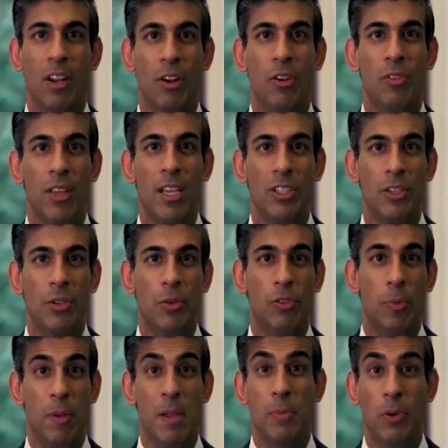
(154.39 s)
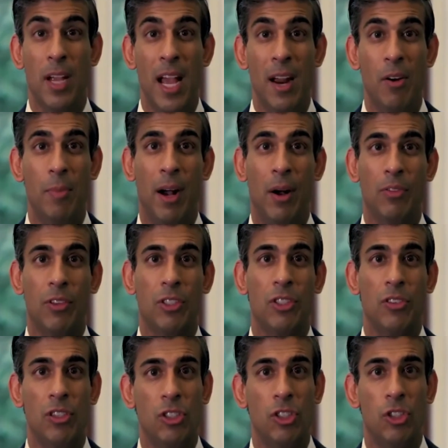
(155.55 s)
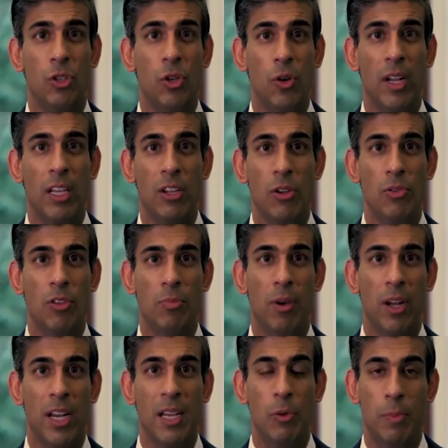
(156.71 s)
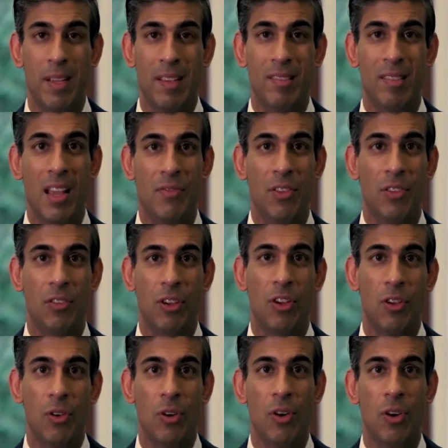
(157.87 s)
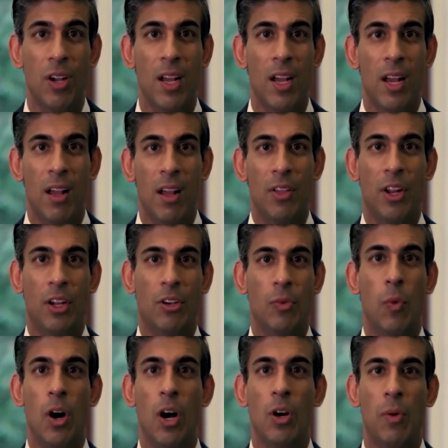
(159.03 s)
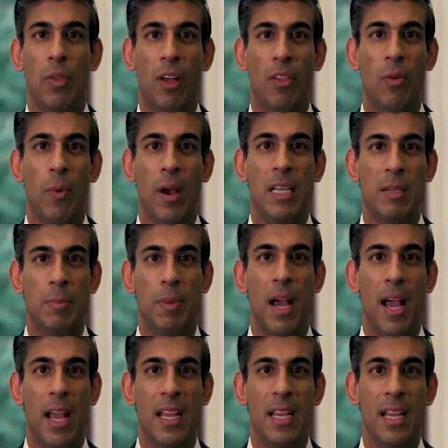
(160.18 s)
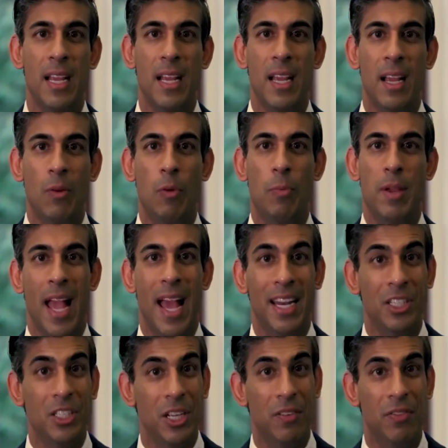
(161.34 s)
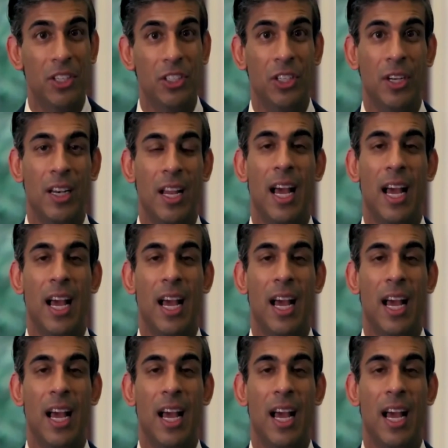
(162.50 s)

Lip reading: includes issues that people care about, such as ensuring users' money would be safe and secure, that it could work with other ways to pay, would be energy efficient.